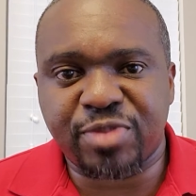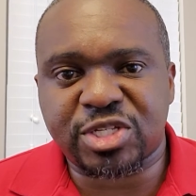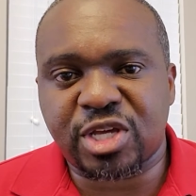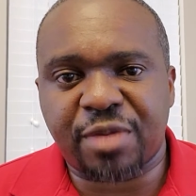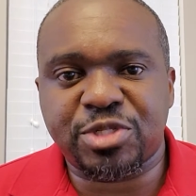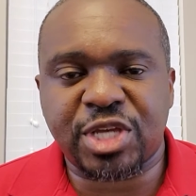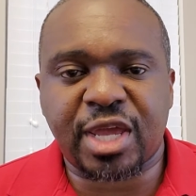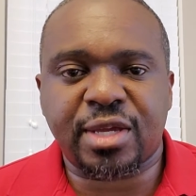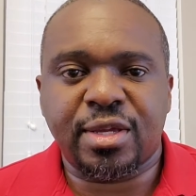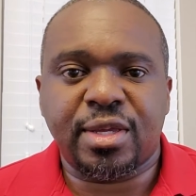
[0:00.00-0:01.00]
Mitch
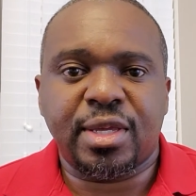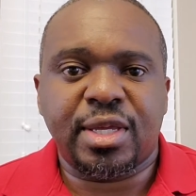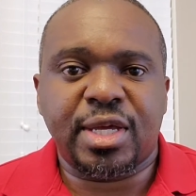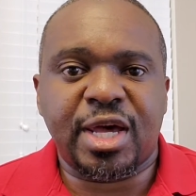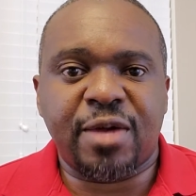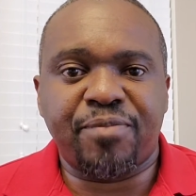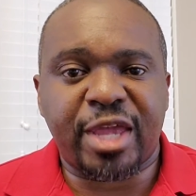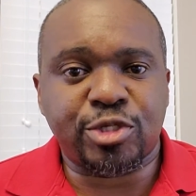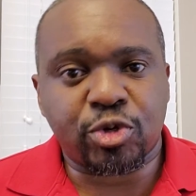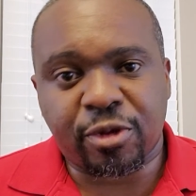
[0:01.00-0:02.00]
Kupchak
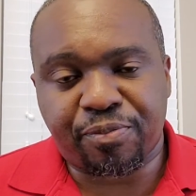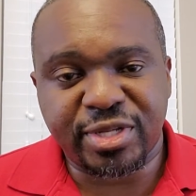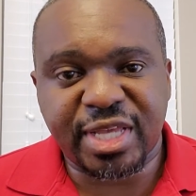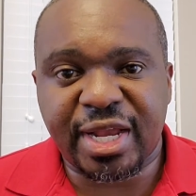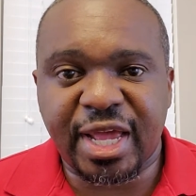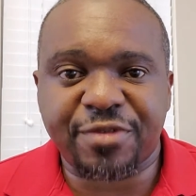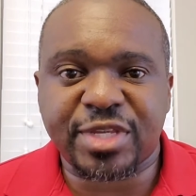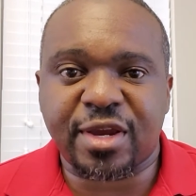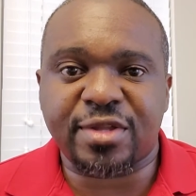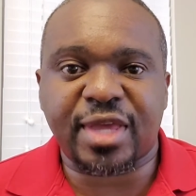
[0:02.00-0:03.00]
made sure to put that out
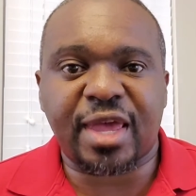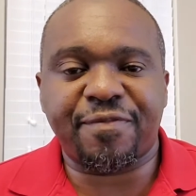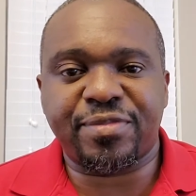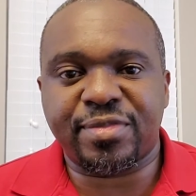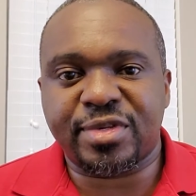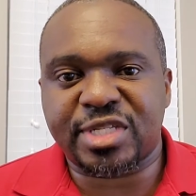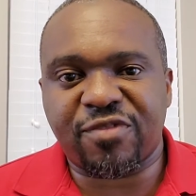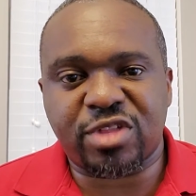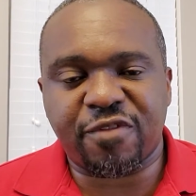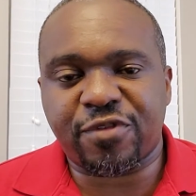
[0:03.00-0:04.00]
there, that
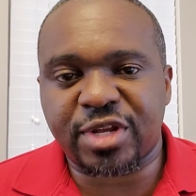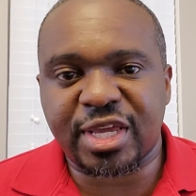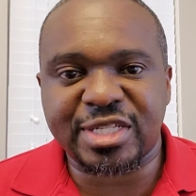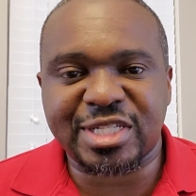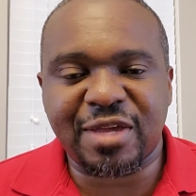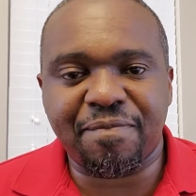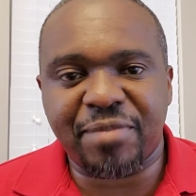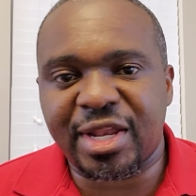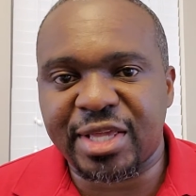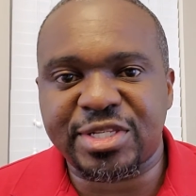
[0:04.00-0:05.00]
Steve Clifford is
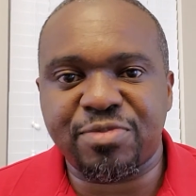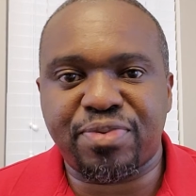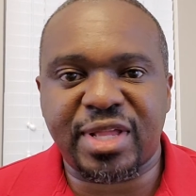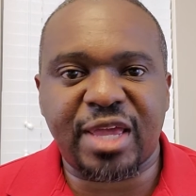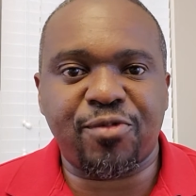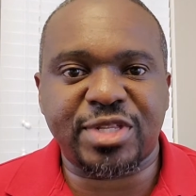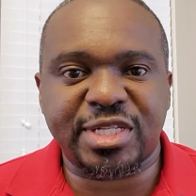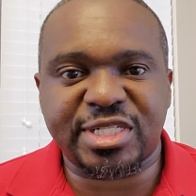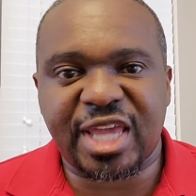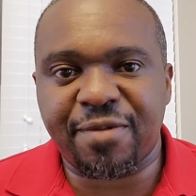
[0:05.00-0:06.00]
committed to playing with the
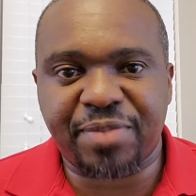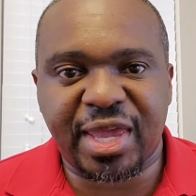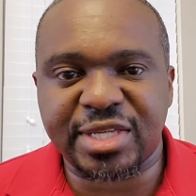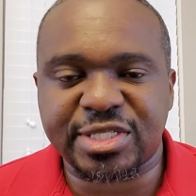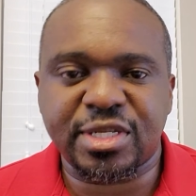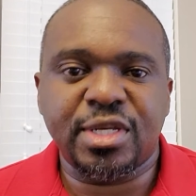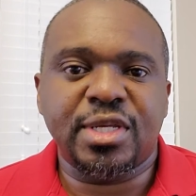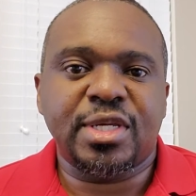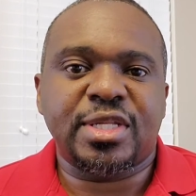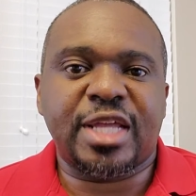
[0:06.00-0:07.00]
same pace
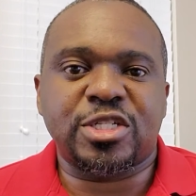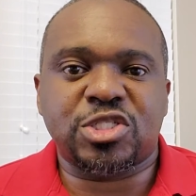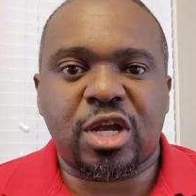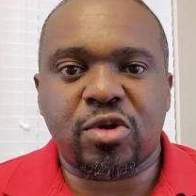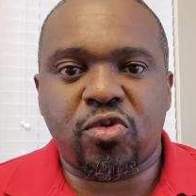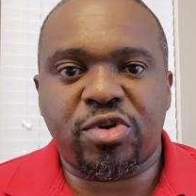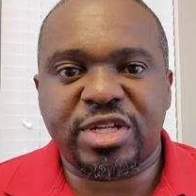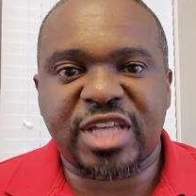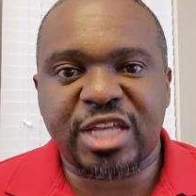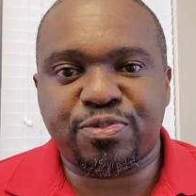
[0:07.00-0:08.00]
that the Charlotte
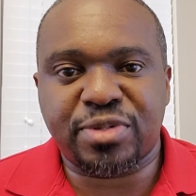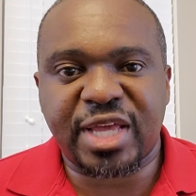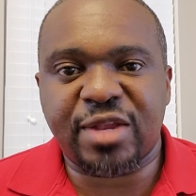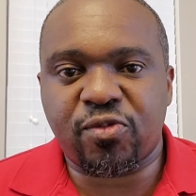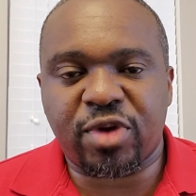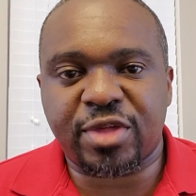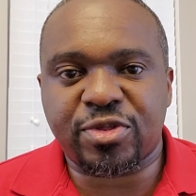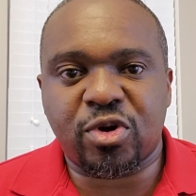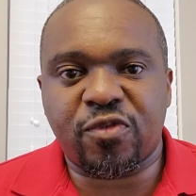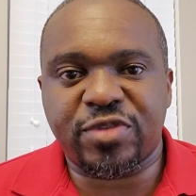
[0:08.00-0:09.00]
Hornets has played with
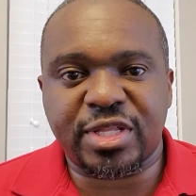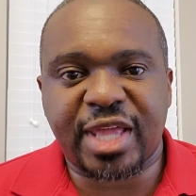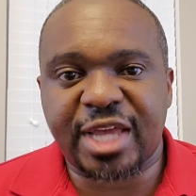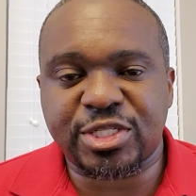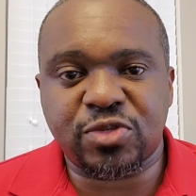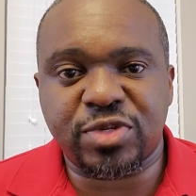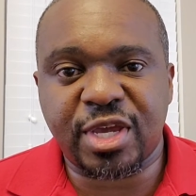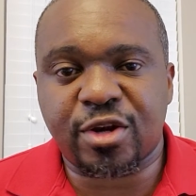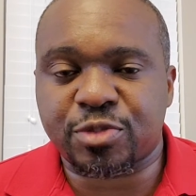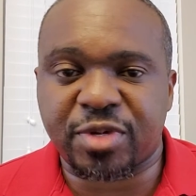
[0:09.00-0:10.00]
over the last 2
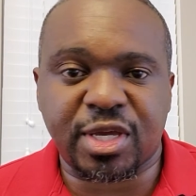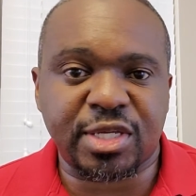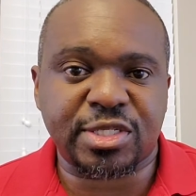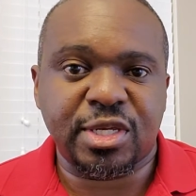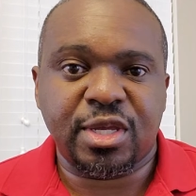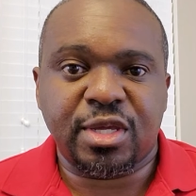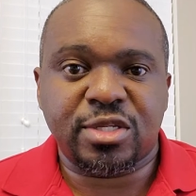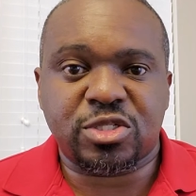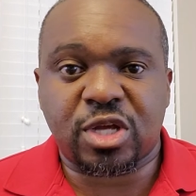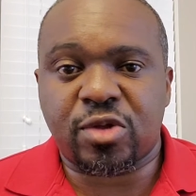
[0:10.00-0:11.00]
years, because
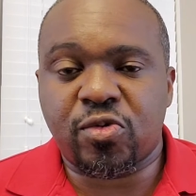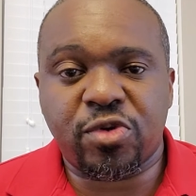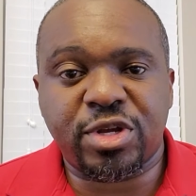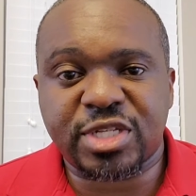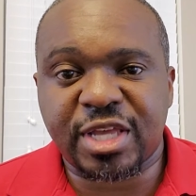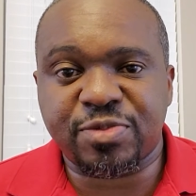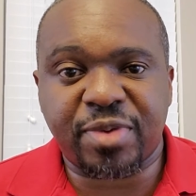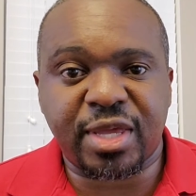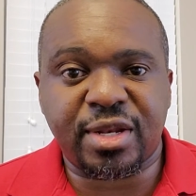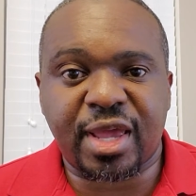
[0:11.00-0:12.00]
the Charlotte Hornets has
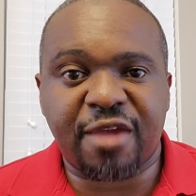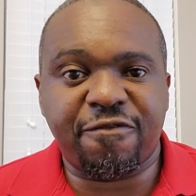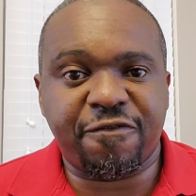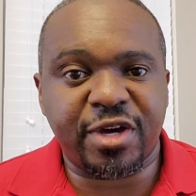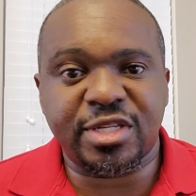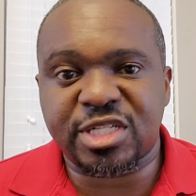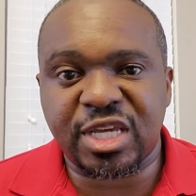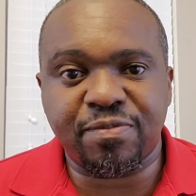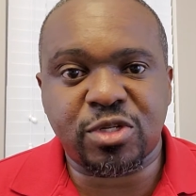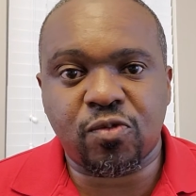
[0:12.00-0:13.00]
been a fun
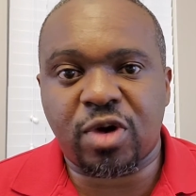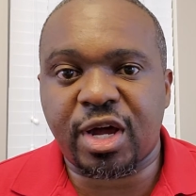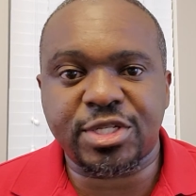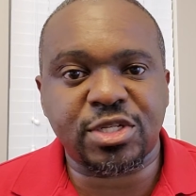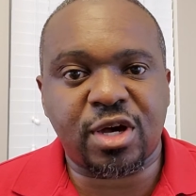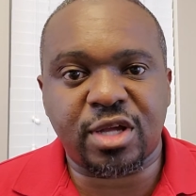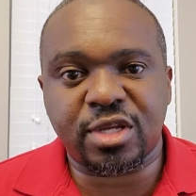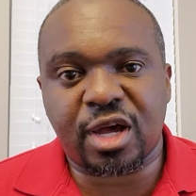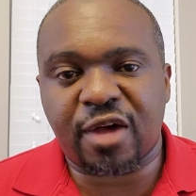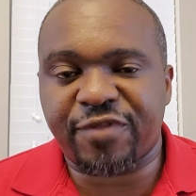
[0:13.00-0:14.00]
team to watch on the
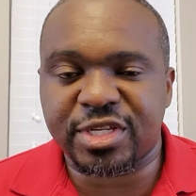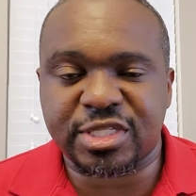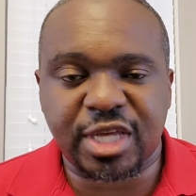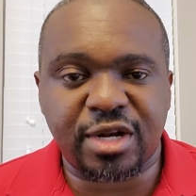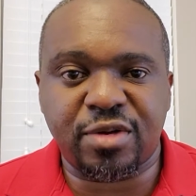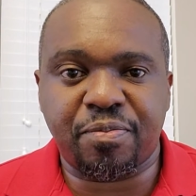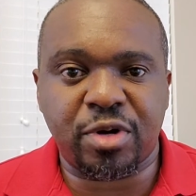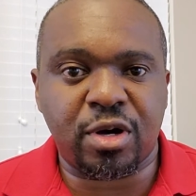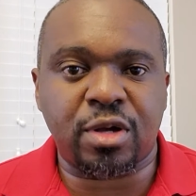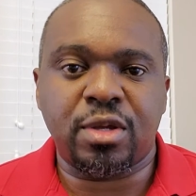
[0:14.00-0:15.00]
offensive side of the
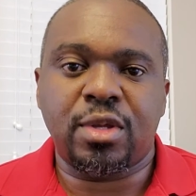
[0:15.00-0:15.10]
ball.